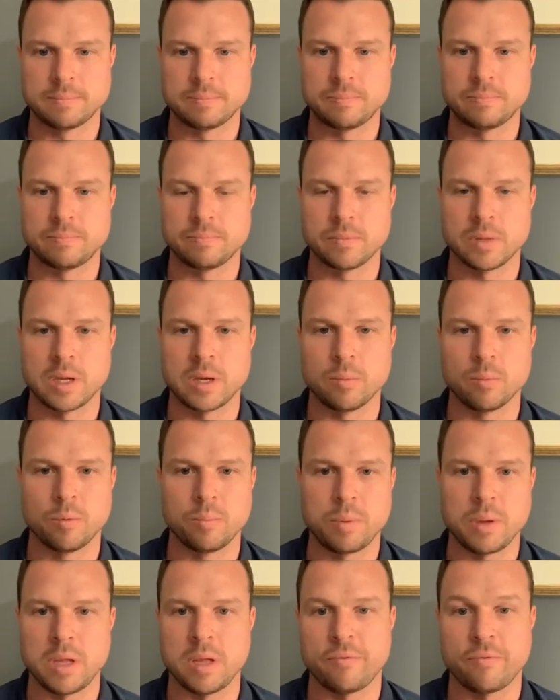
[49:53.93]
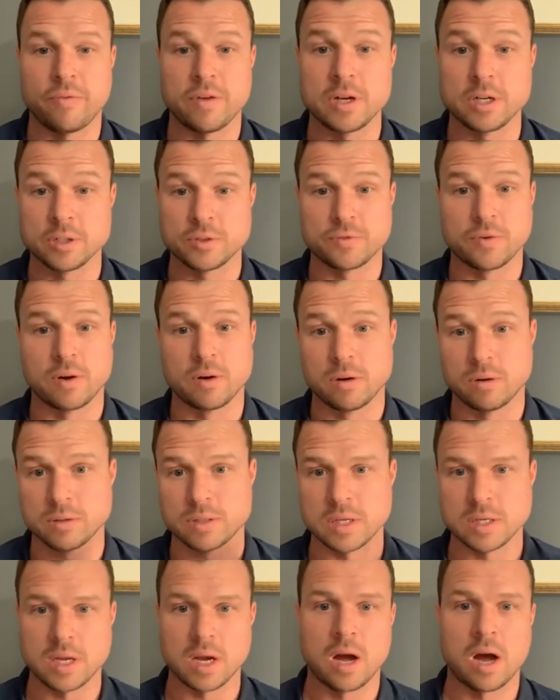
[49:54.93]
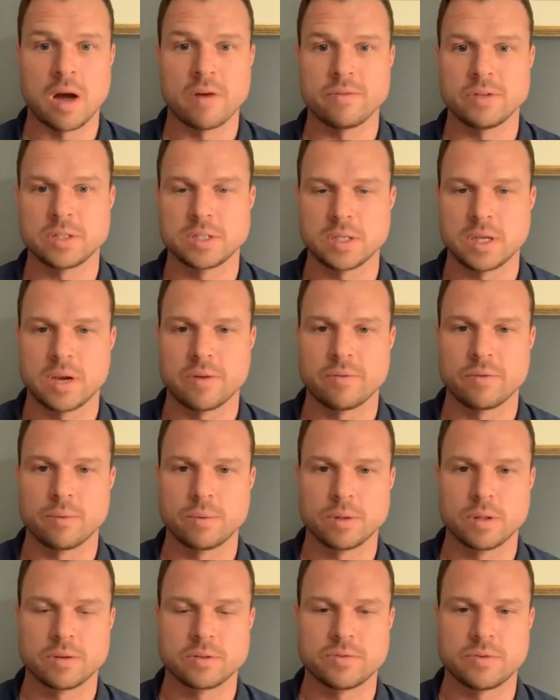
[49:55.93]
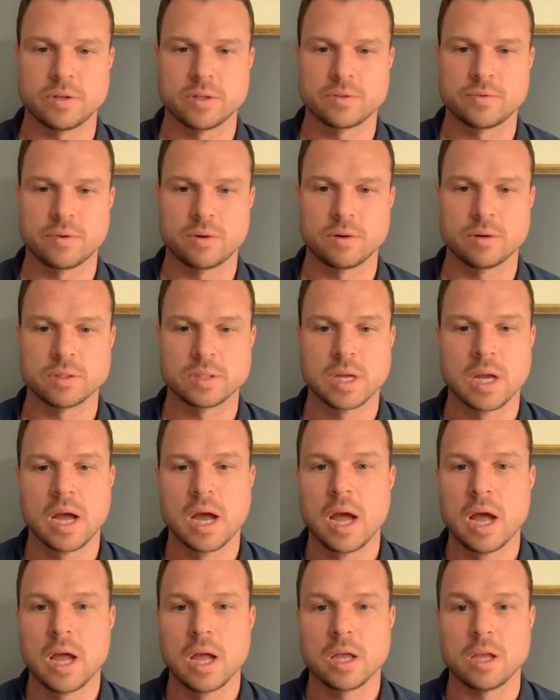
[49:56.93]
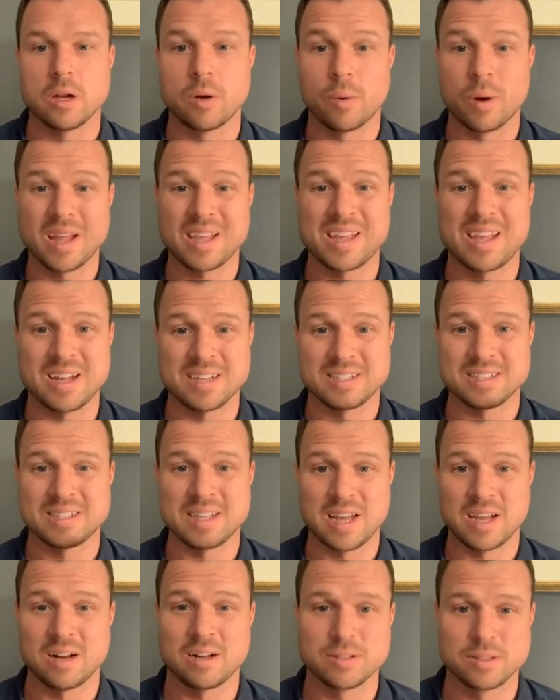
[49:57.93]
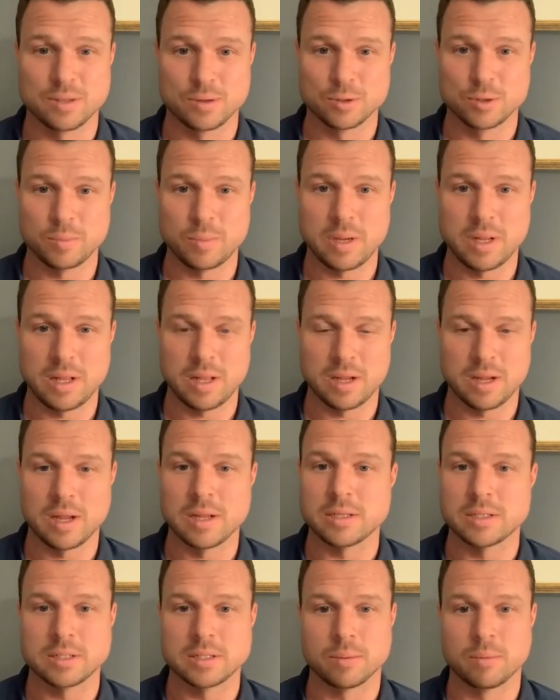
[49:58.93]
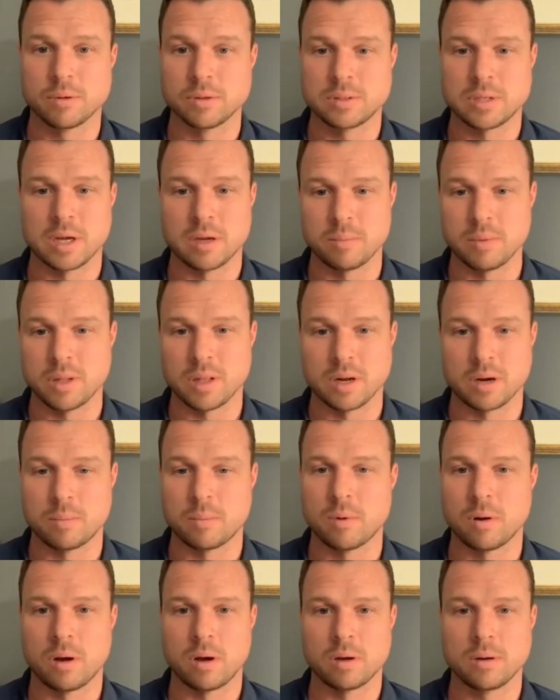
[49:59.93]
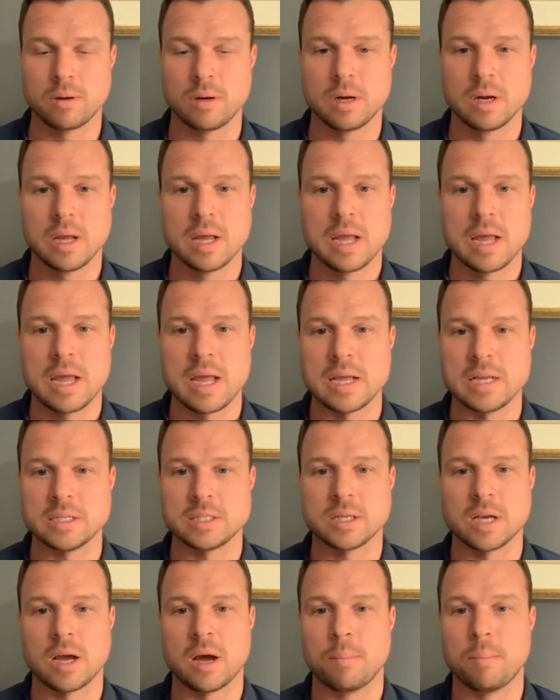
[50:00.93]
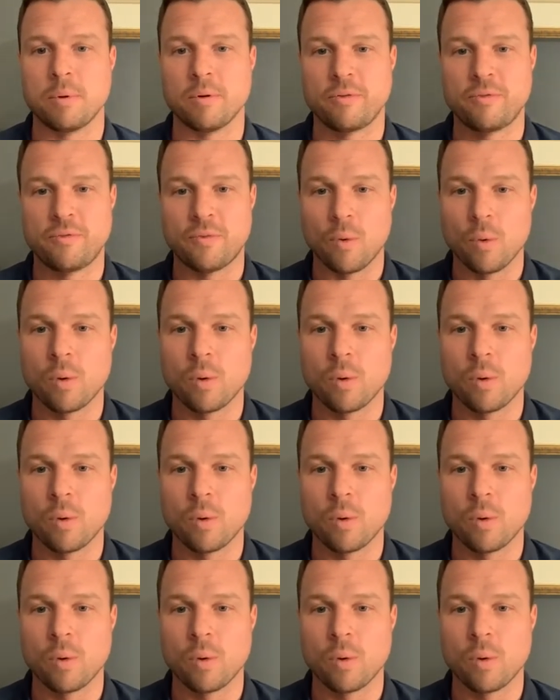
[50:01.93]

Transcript: It will be finished photos. Like obviously everyone loves finished photos. You know what I can't stand on social media and someone tell me that I'm wrong is a before and